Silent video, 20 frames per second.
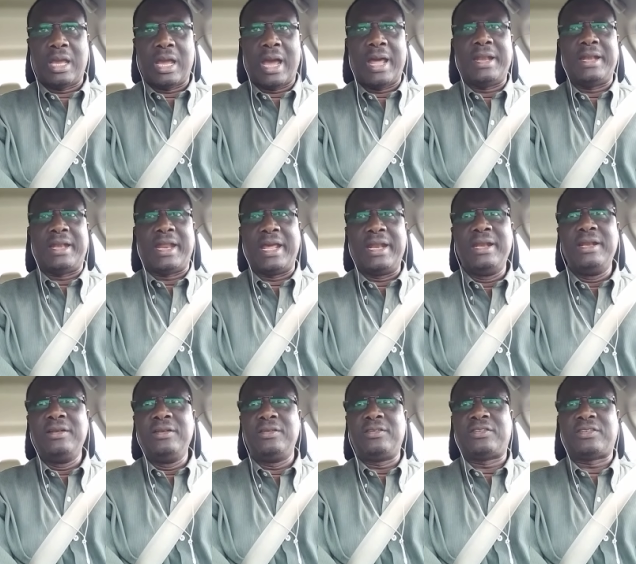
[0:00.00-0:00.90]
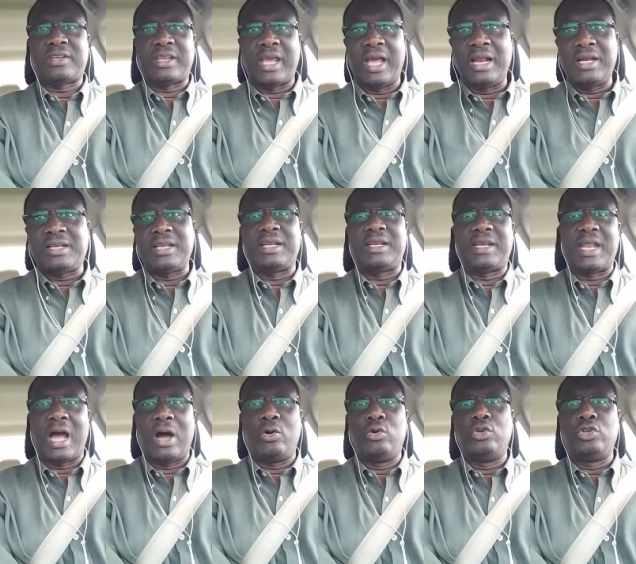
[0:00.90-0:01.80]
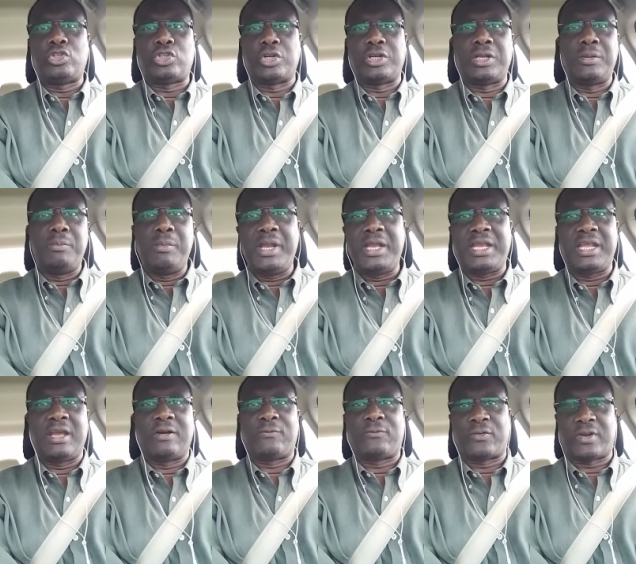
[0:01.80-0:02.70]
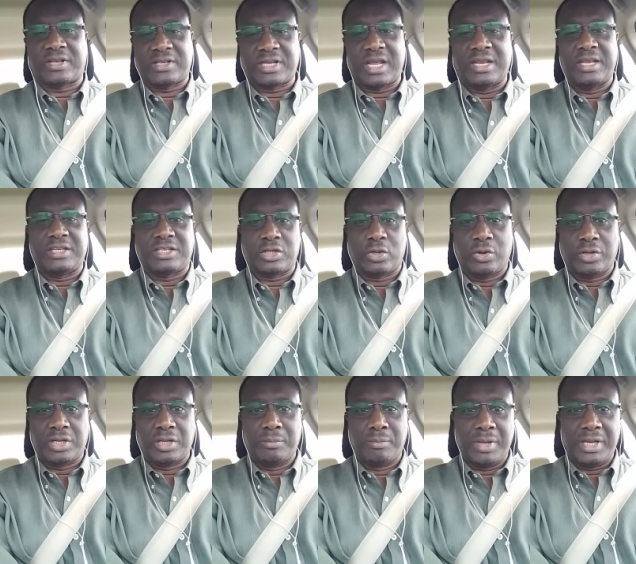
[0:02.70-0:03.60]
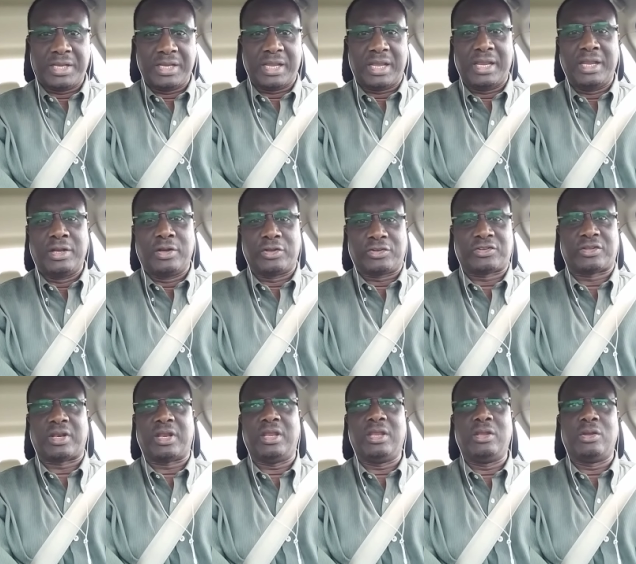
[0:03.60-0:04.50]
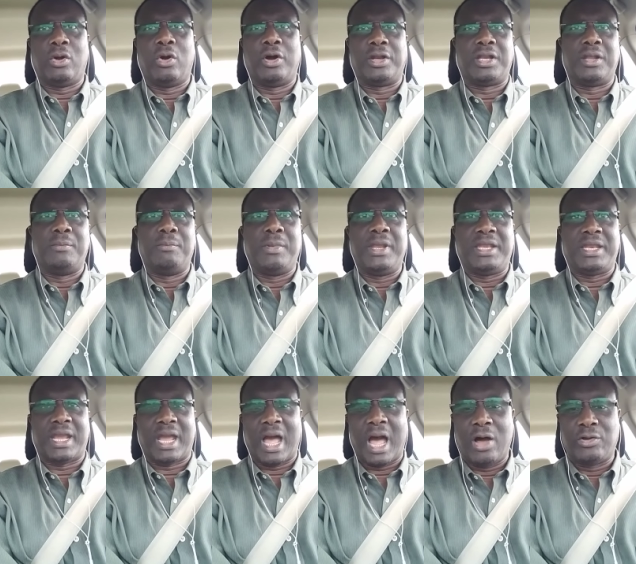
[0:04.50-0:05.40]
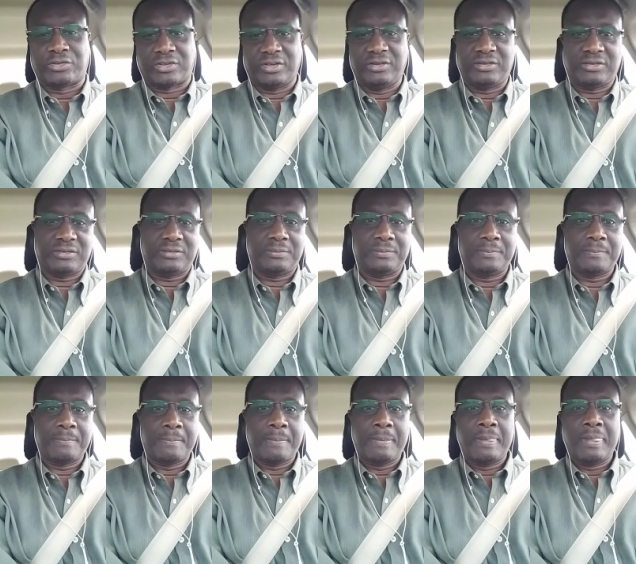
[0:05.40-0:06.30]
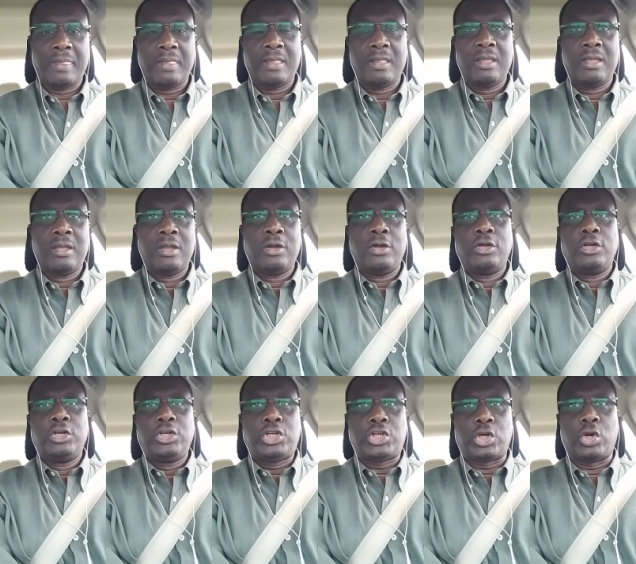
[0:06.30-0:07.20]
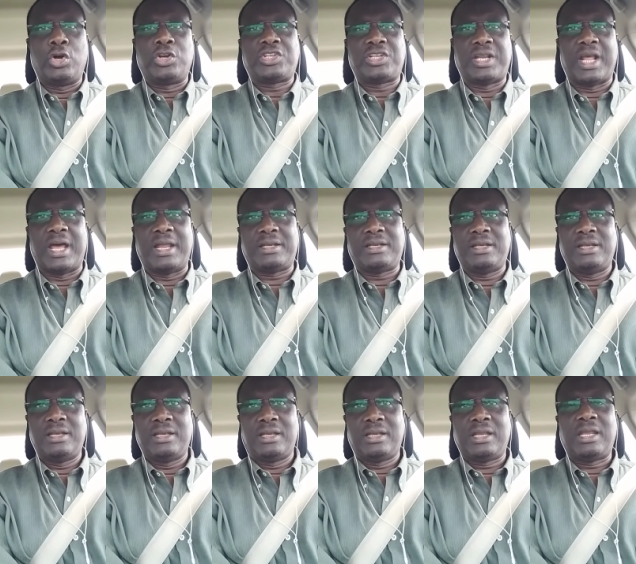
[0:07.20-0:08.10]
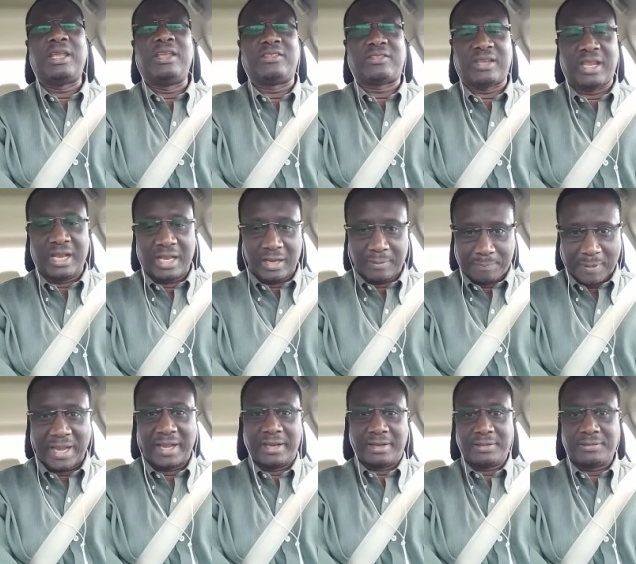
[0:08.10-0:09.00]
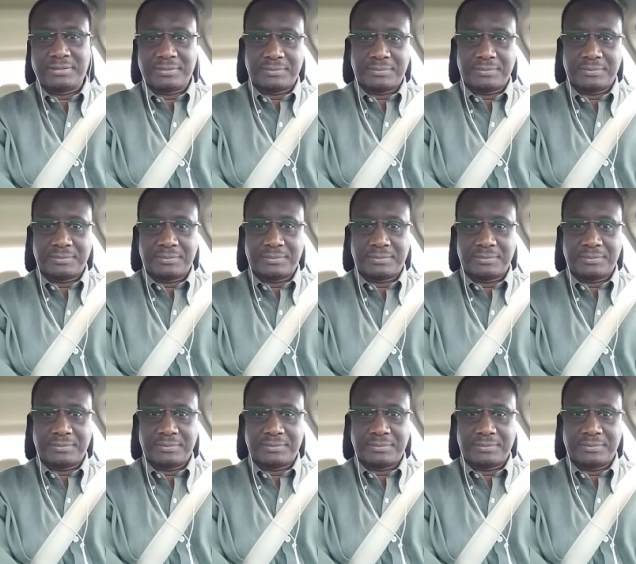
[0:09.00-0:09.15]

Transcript: and then scaled it down to the media fraternity or the media industry or the media houses shows that he is independent.